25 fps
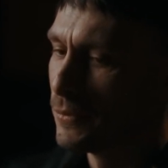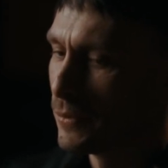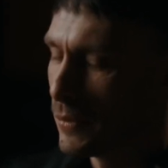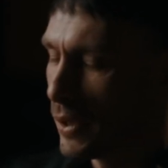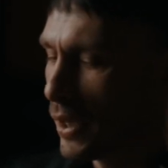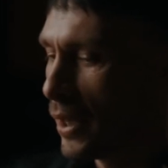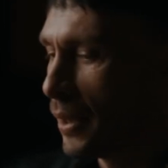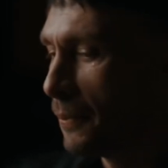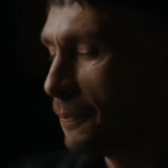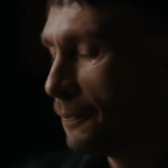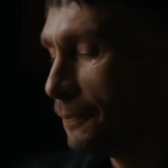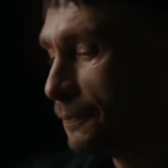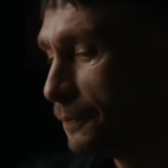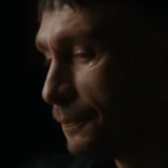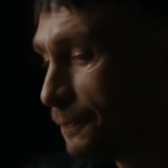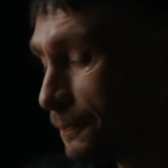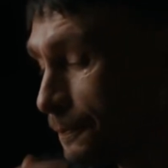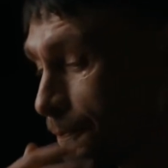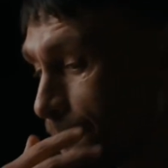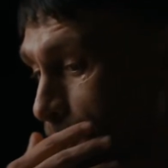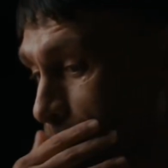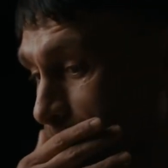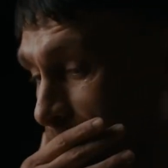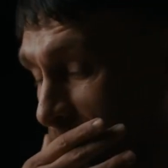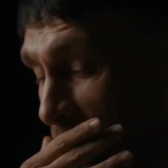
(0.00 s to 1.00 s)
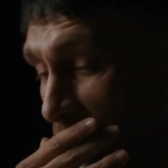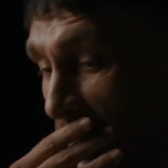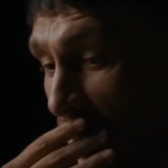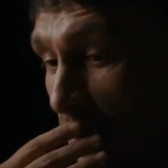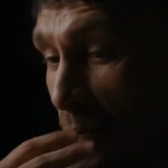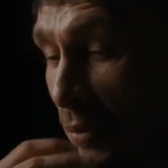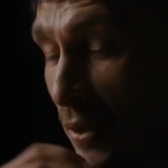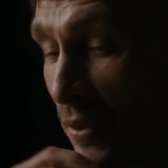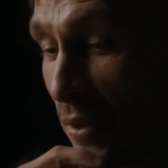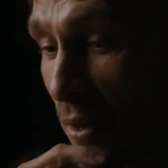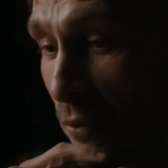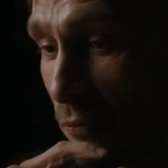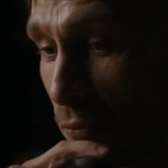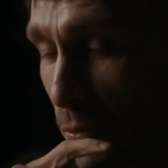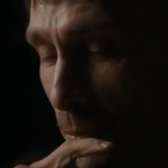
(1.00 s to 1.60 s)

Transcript: Um, and they've been there